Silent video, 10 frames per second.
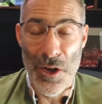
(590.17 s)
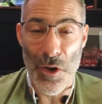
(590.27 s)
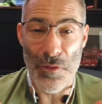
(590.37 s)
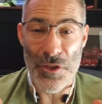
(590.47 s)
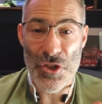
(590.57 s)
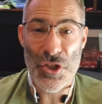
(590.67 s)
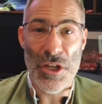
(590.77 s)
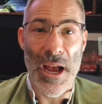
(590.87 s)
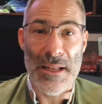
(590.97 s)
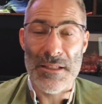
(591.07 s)
of this
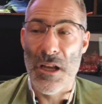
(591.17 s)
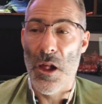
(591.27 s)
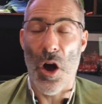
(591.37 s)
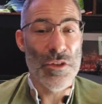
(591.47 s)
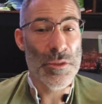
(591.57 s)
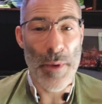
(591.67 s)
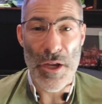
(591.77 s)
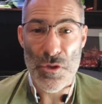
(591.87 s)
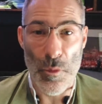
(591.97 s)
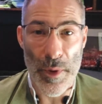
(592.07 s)
chat. I
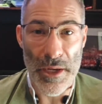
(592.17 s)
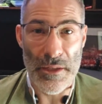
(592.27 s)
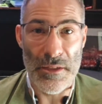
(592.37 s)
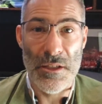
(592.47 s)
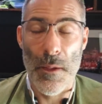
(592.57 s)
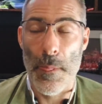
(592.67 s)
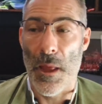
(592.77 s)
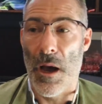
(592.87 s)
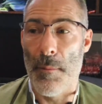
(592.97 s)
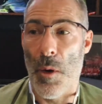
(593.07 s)
respect your opinions.
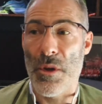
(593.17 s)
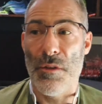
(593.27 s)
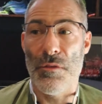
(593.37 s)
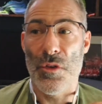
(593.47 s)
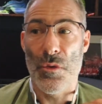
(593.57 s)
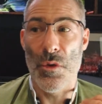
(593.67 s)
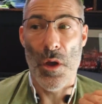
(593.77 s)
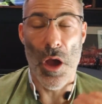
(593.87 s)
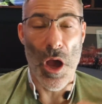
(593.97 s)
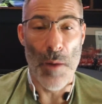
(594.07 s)
I'll give you
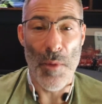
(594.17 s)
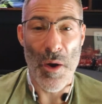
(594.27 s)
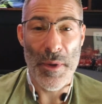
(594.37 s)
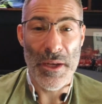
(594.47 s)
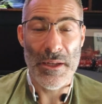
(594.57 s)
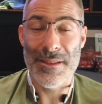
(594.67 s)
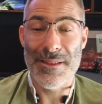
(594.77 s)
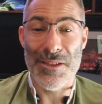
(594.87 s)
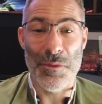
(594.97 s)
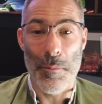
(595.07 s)
my opinion. It
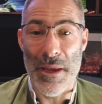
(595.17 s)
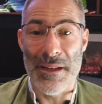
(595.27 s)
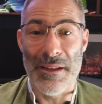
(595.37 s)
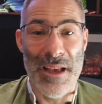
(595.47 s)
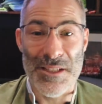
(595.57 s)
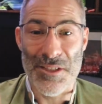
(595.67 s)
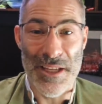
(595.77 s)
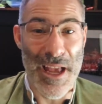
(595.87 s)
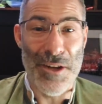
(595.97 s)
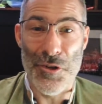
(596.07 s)
doesn't mean that that's
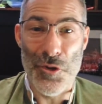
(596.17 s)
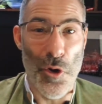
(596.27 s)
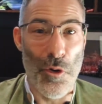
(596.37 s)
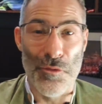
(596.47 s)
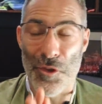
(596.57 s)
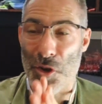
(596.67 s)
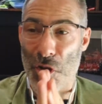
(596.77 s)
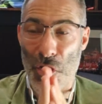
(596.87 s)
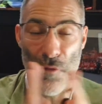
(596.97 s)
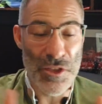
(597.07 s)
the end of the
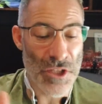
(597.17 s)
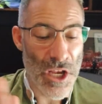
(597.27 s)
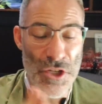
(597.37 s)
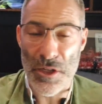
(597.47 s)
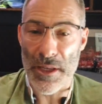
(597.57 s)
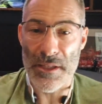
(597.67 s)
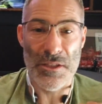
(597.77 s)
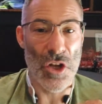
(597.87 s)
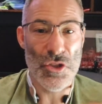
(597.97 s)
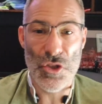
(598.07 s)
conversation. It's
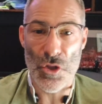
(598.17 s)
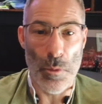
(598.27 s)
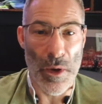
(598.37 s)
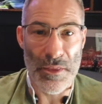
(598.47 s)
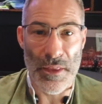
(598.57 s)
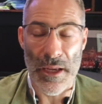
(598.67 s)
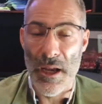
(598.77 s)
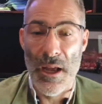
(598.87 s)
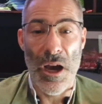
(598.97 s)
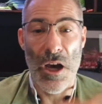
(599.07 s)
a two-way thing,
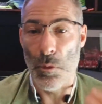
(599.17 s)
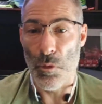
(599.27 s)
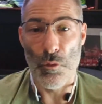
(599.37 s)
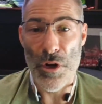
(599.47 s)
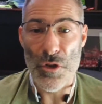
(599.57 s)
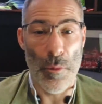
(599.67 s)
and I will read your